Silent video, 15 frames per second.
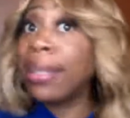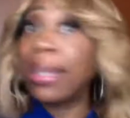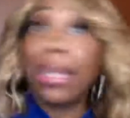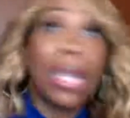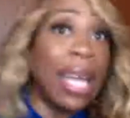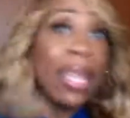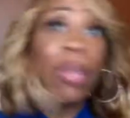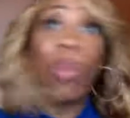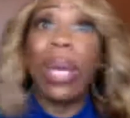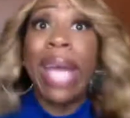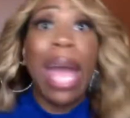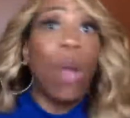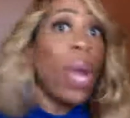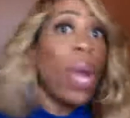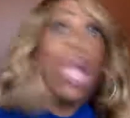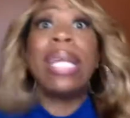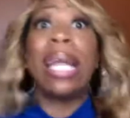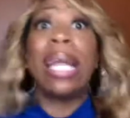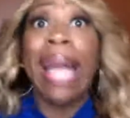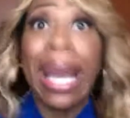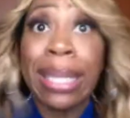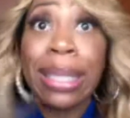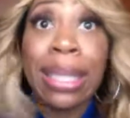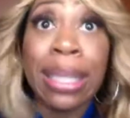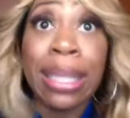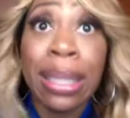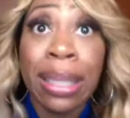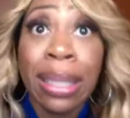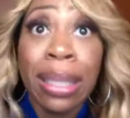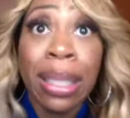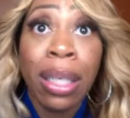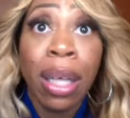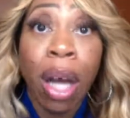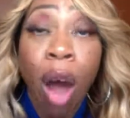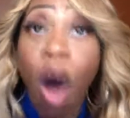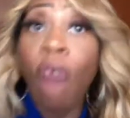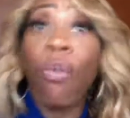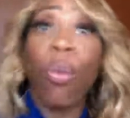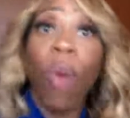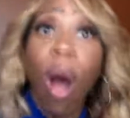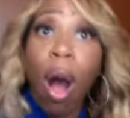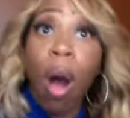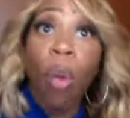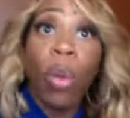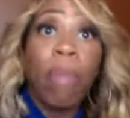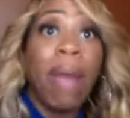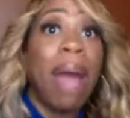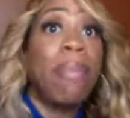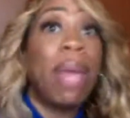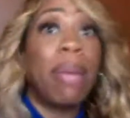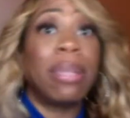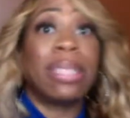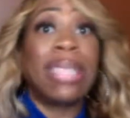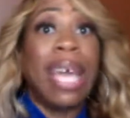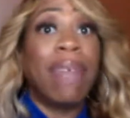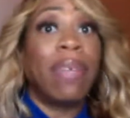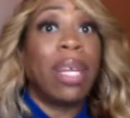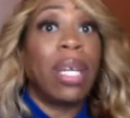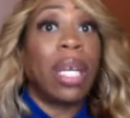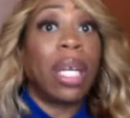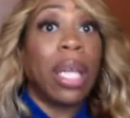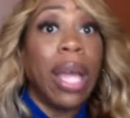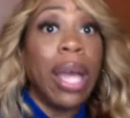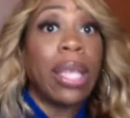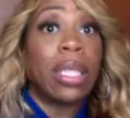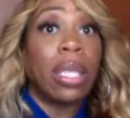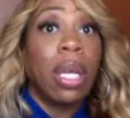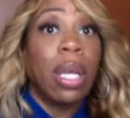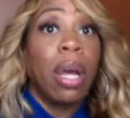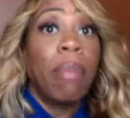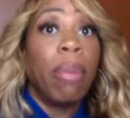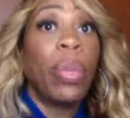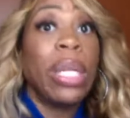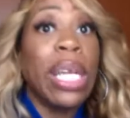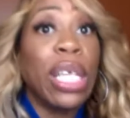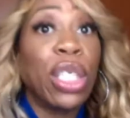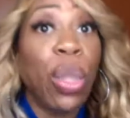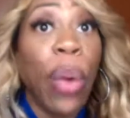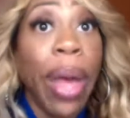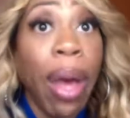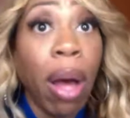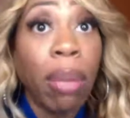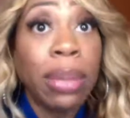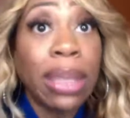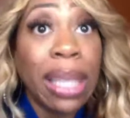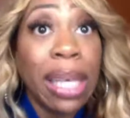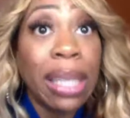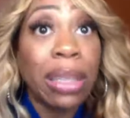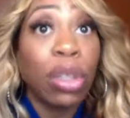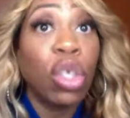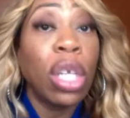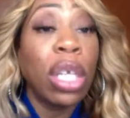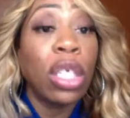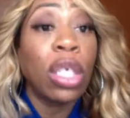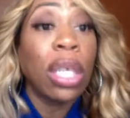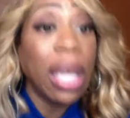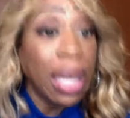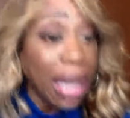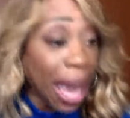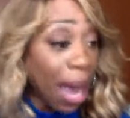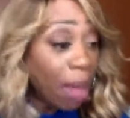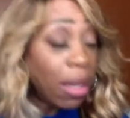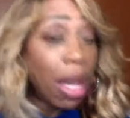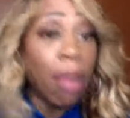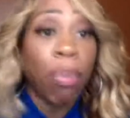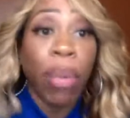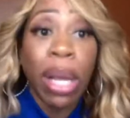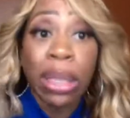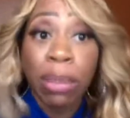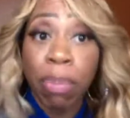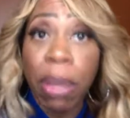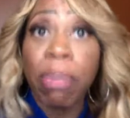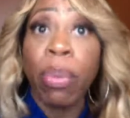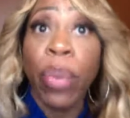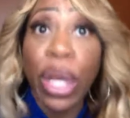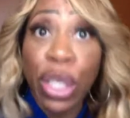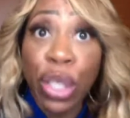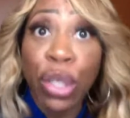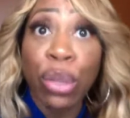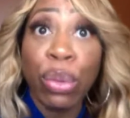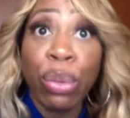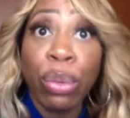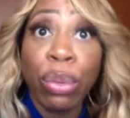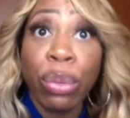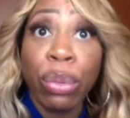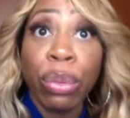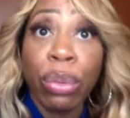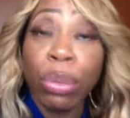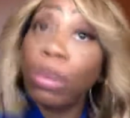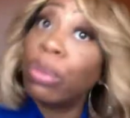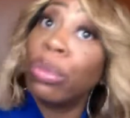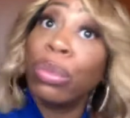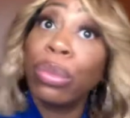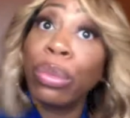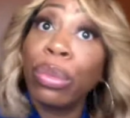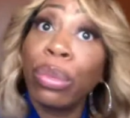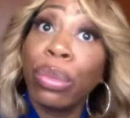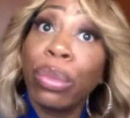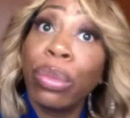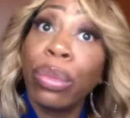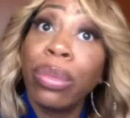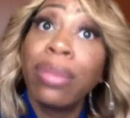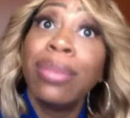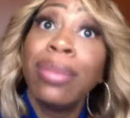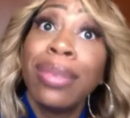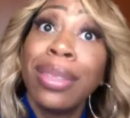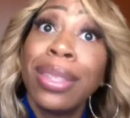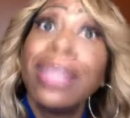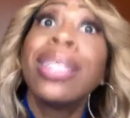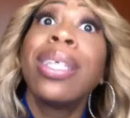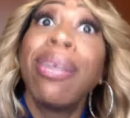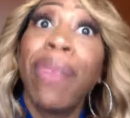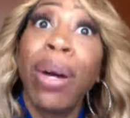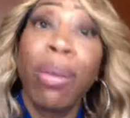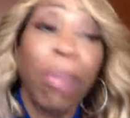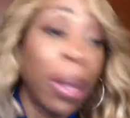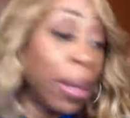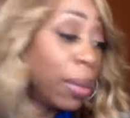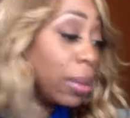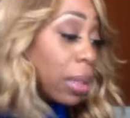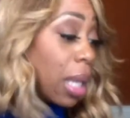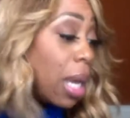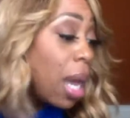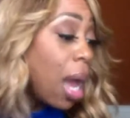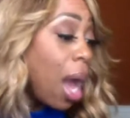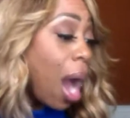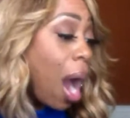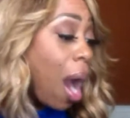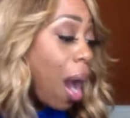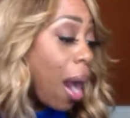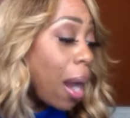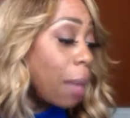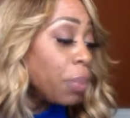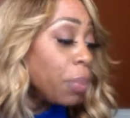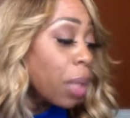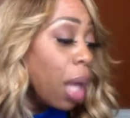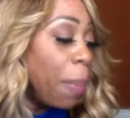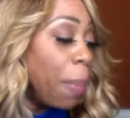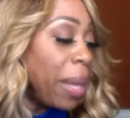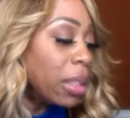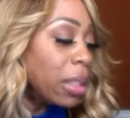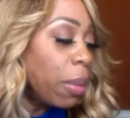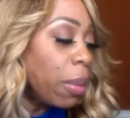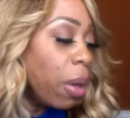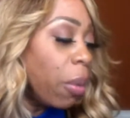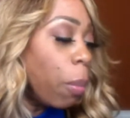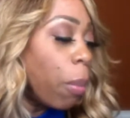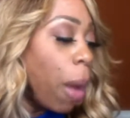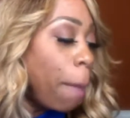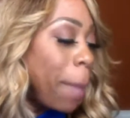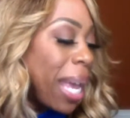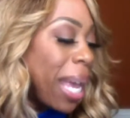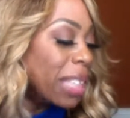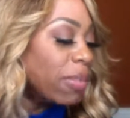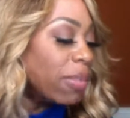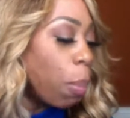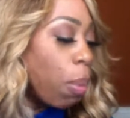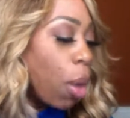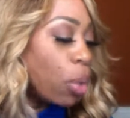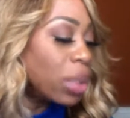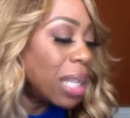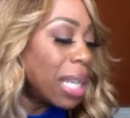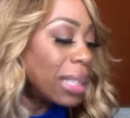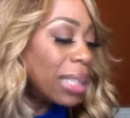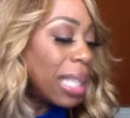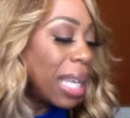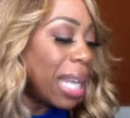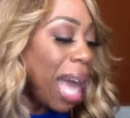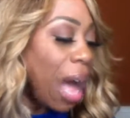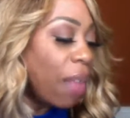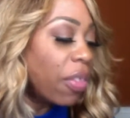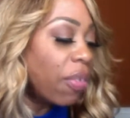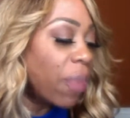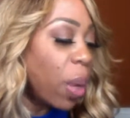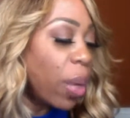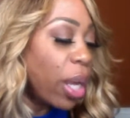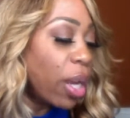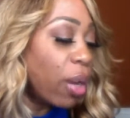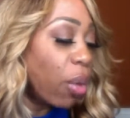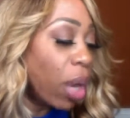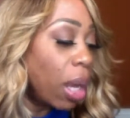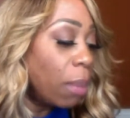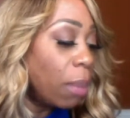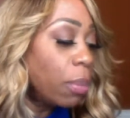the election overall. We might be able to save it in the clutch, but we need your help, sis. You need to get down there, bring some people with you to the voting polls. All right, a peaceful protest to get out the vote in Graham,